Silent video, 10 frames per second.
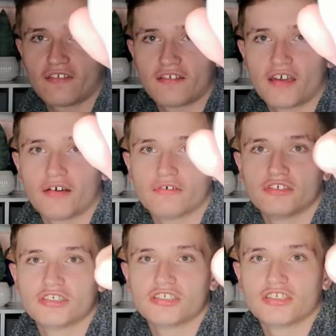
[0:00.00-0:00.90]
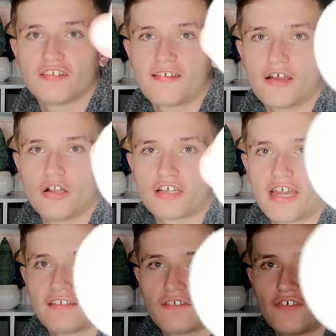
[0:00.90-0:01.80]
so there's like all
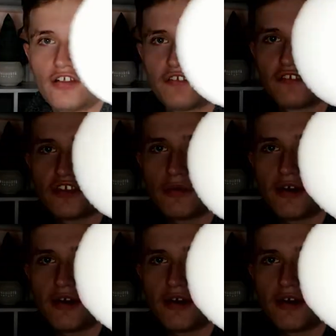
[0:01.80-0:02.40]
kinds of filters though.